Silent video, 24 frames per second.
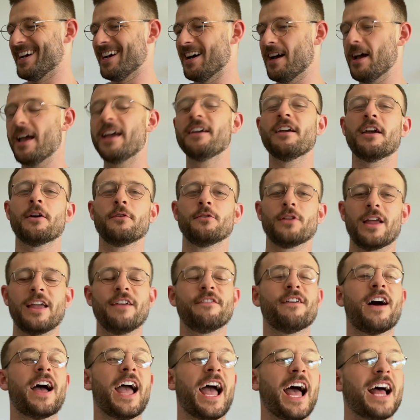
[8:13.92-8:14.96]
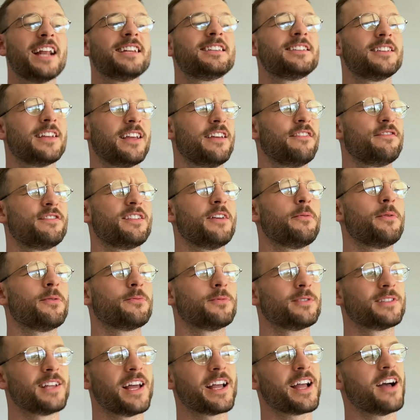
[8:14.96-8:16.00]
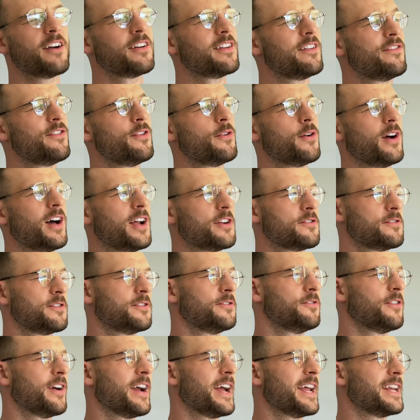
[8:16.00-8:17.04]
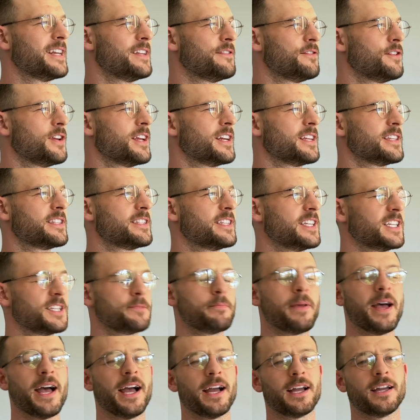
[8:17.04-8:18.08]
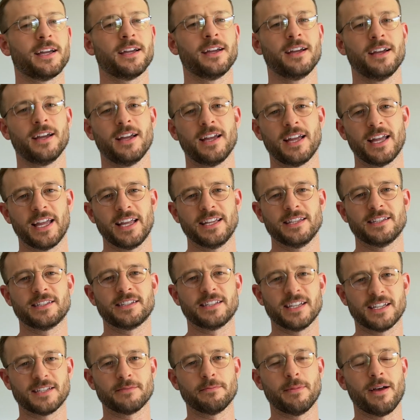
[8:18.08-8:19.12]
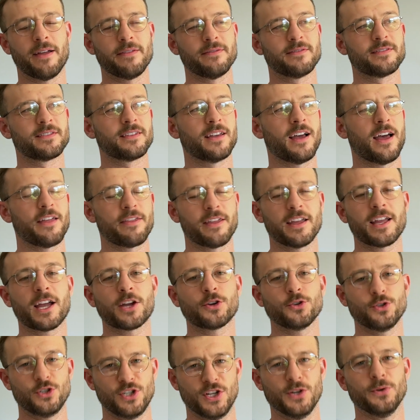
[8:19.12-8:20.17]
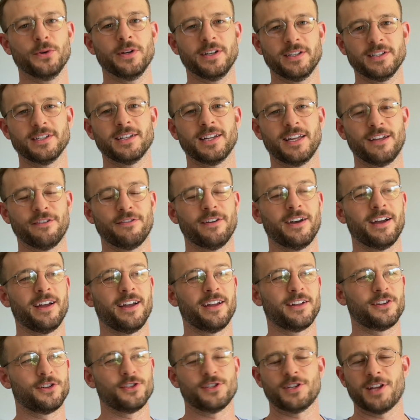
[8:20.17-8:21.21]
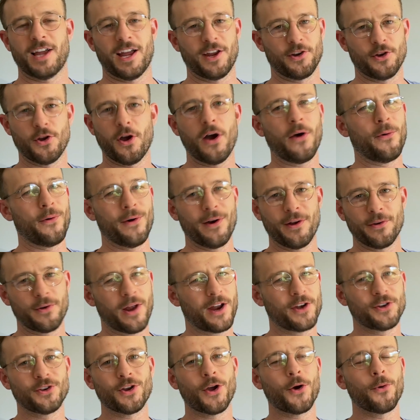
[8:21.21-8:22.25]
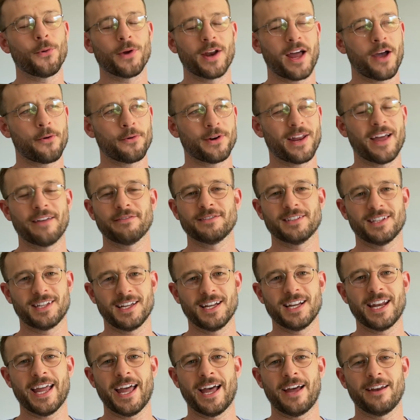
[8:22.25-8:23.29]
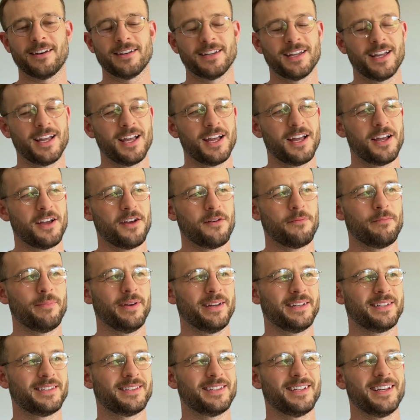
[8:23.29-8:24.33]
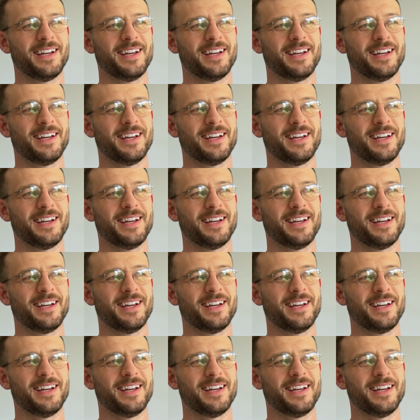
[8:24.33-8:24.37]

If someone was like, I'll give you 100 grand if you get a six pack in 6 months, I think I could do it because I know what I would have to cut out. But